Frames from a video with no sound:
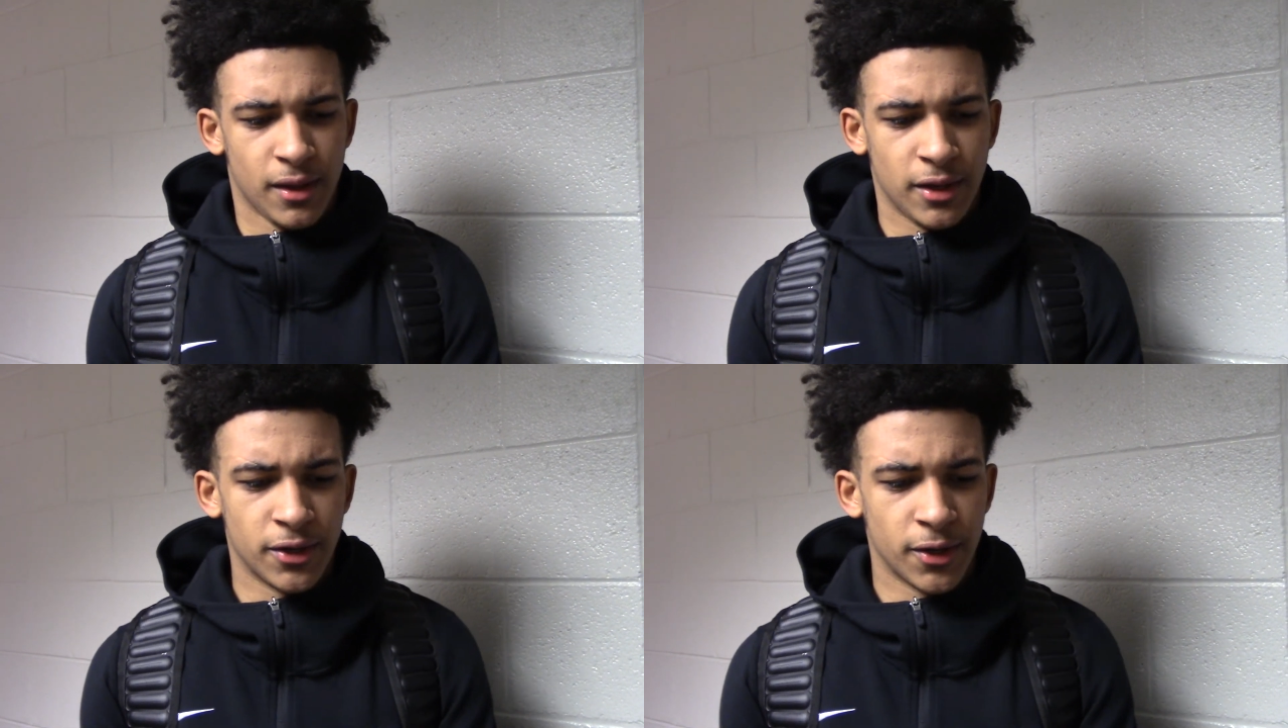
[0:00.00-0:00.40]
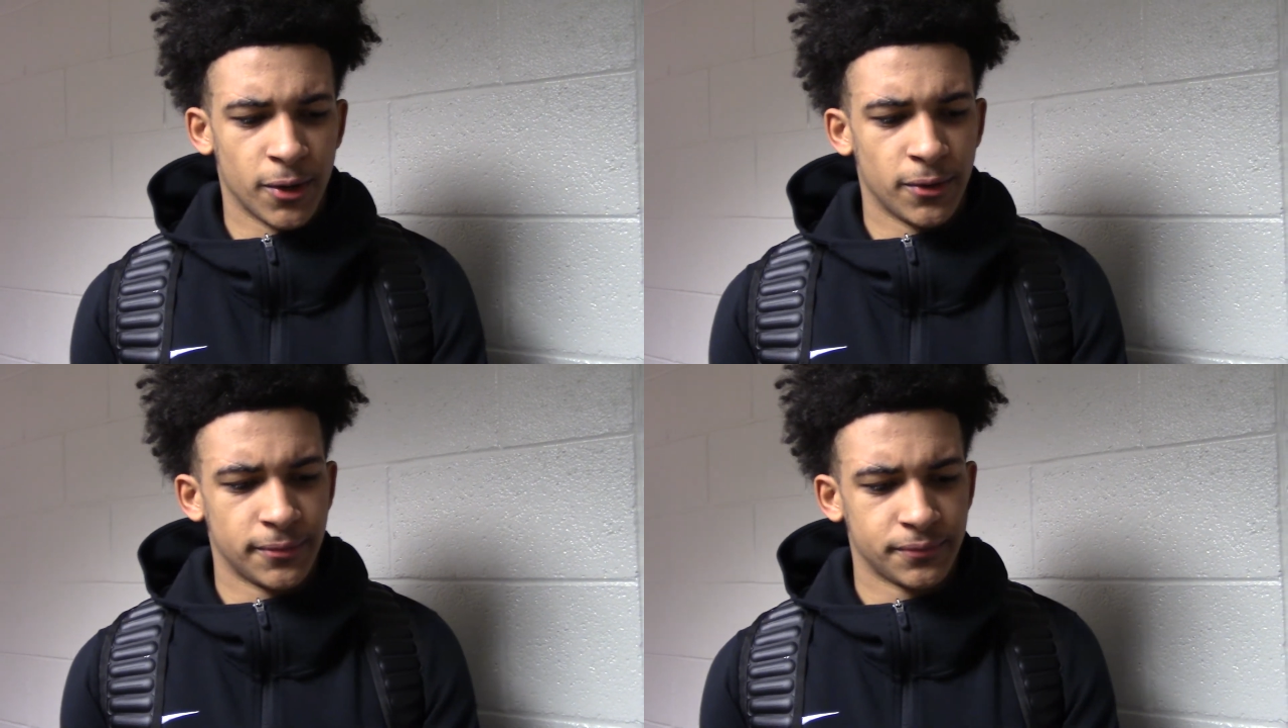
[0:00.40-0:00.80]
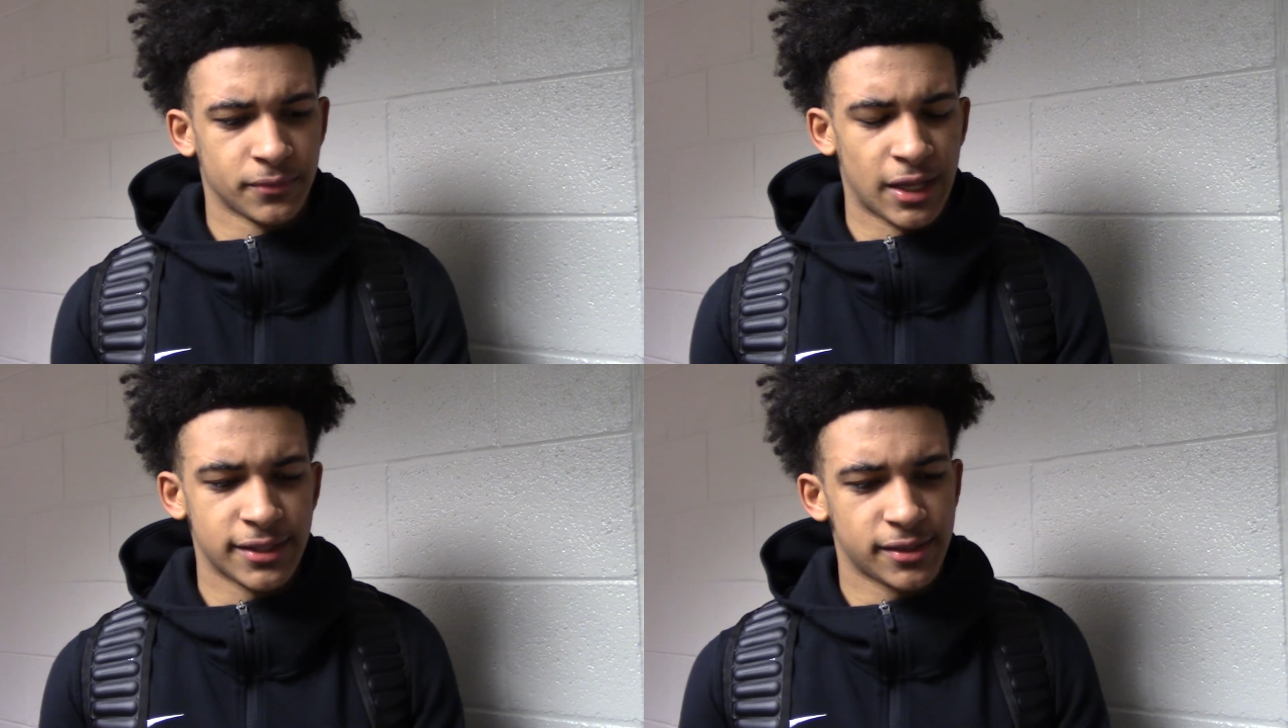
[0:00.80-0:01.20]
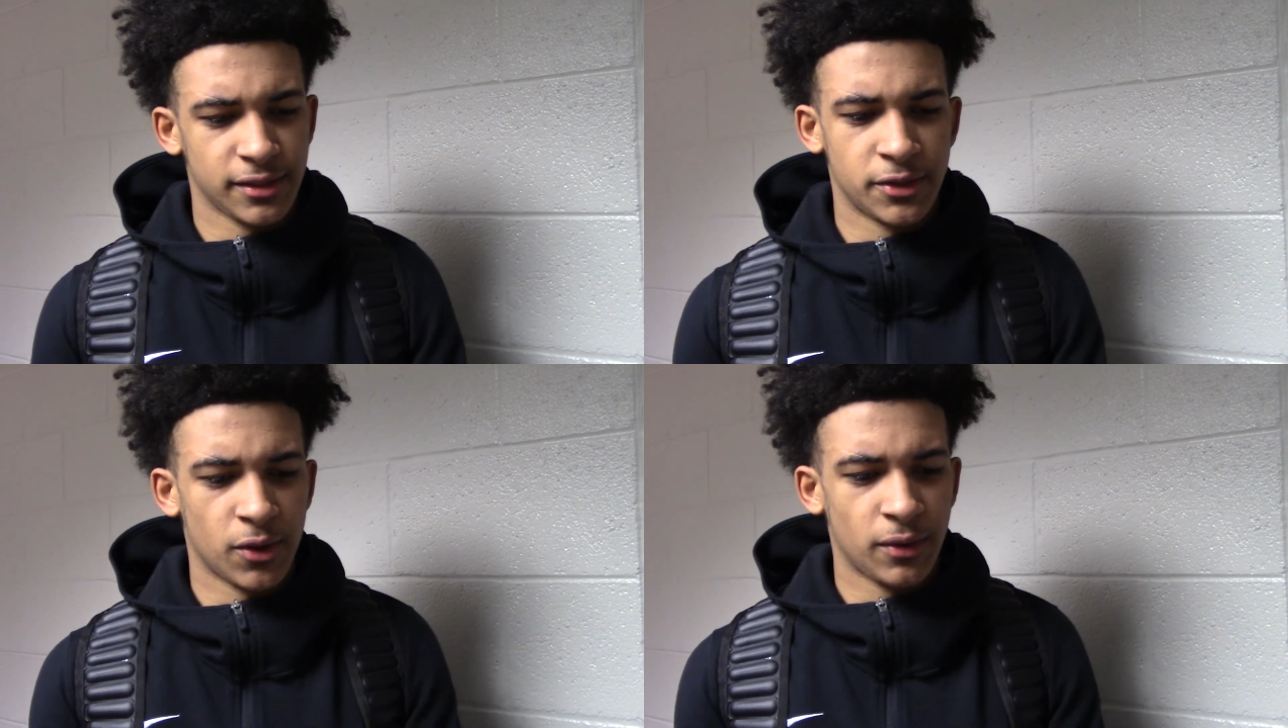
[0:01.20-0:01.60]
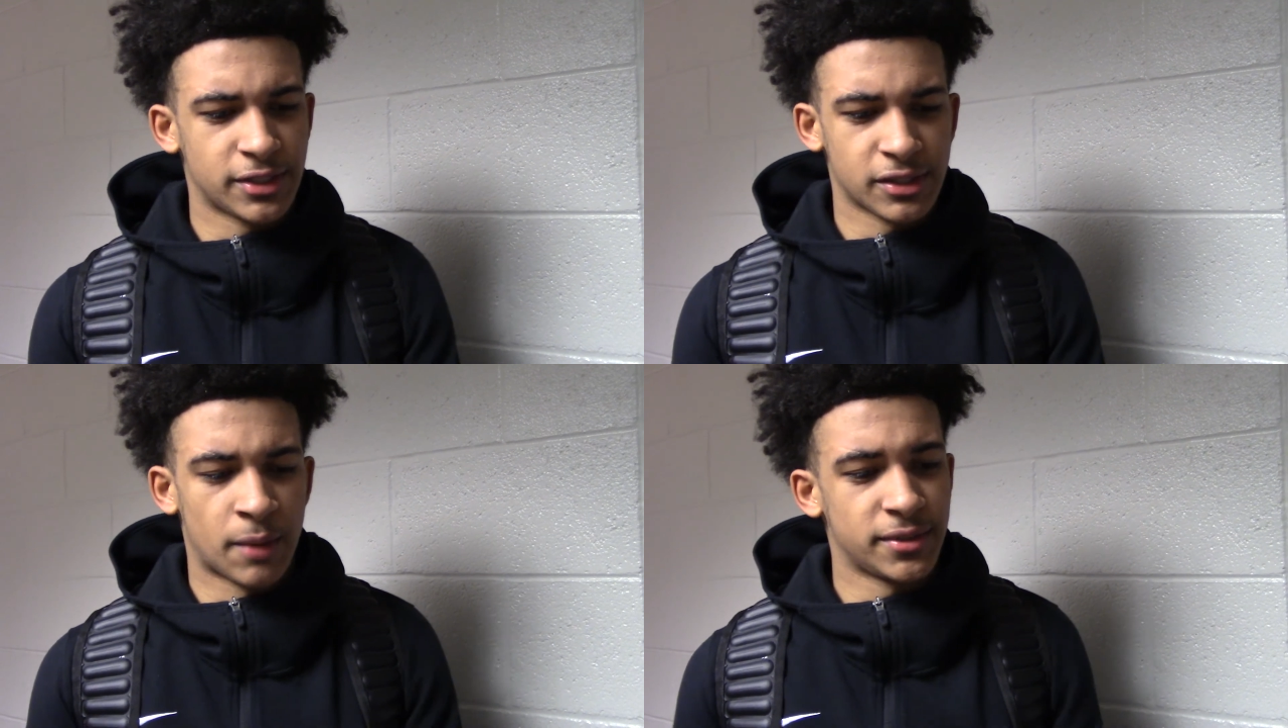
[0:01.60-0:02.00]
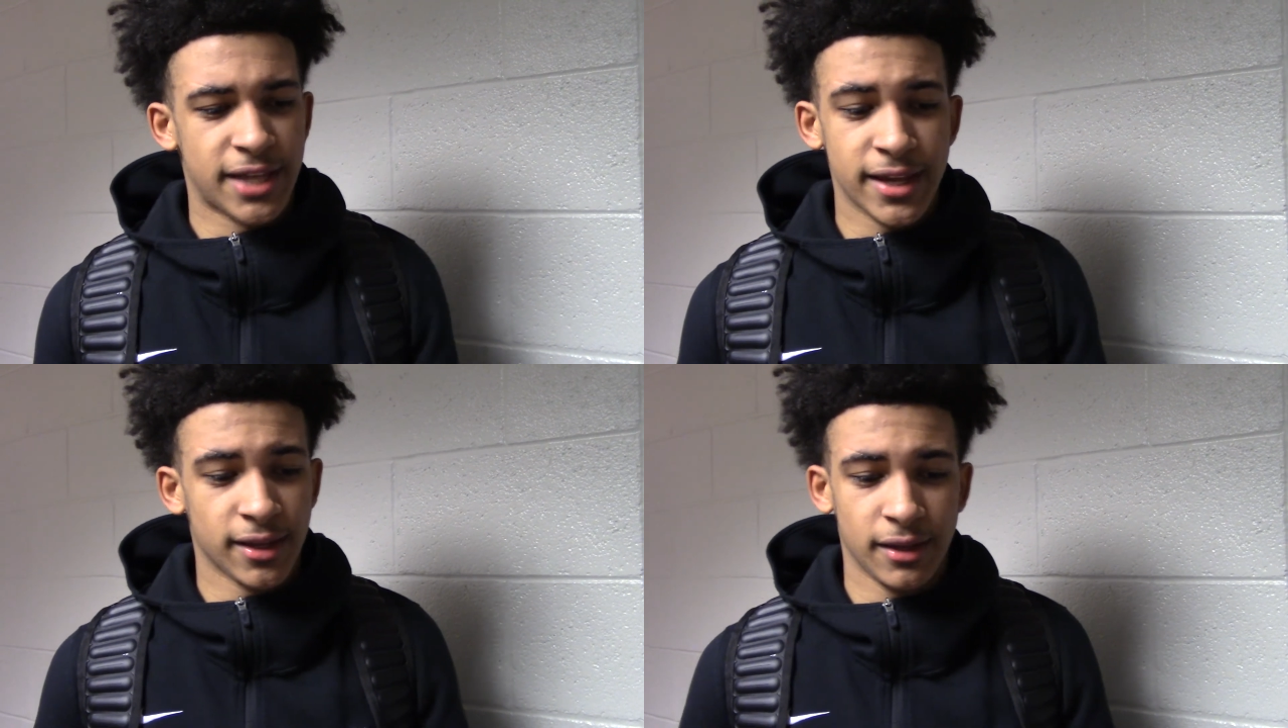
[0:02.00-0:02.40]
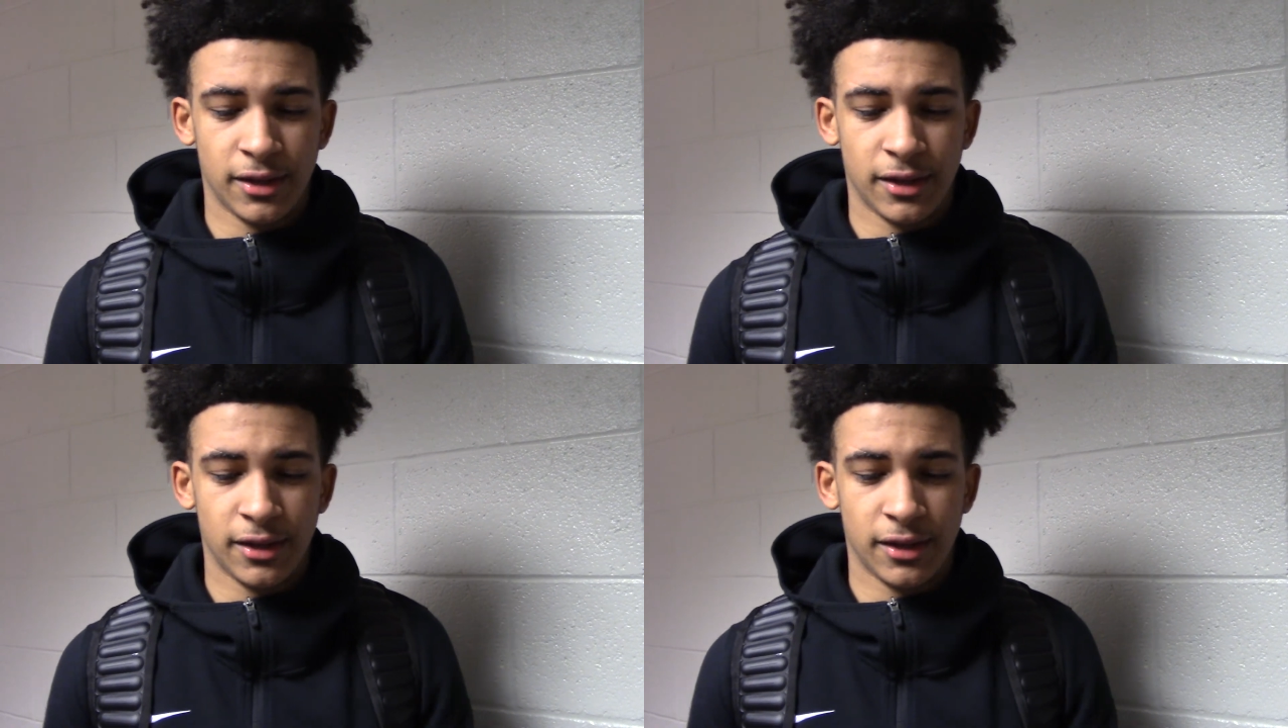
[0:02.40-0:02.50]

You know, it's just I'm gonna take it.